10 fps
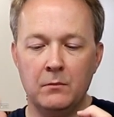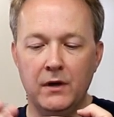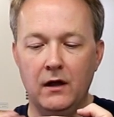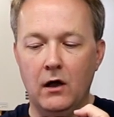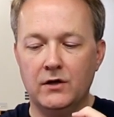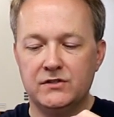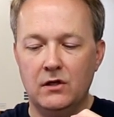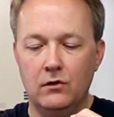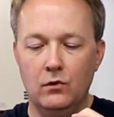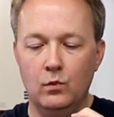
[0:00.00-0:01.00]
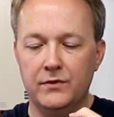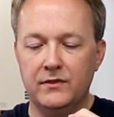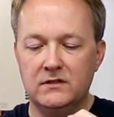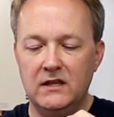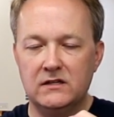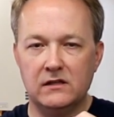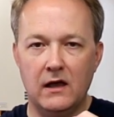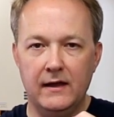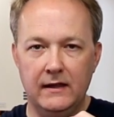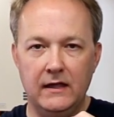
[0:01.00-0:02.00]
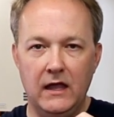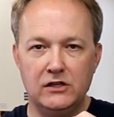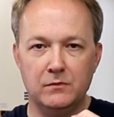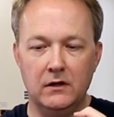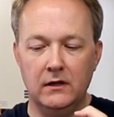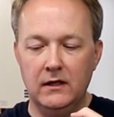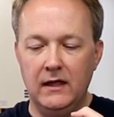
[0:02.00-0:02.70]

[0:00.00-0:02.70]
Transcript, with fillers: but it also, with the T-slot engagement,